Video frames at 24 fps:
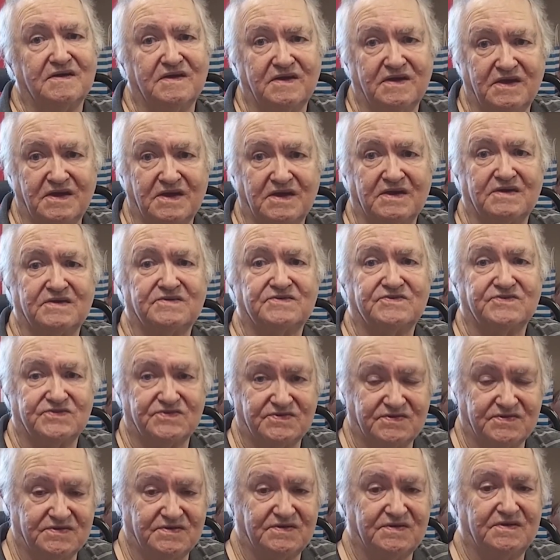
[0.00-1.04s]
Yes.
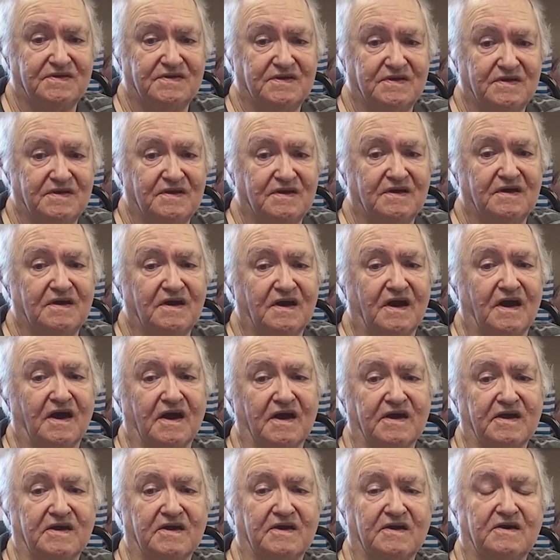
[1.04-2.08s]

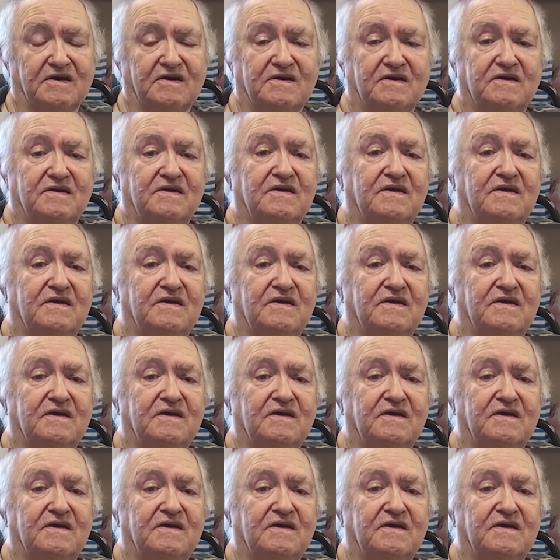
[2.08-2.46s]
I, uh,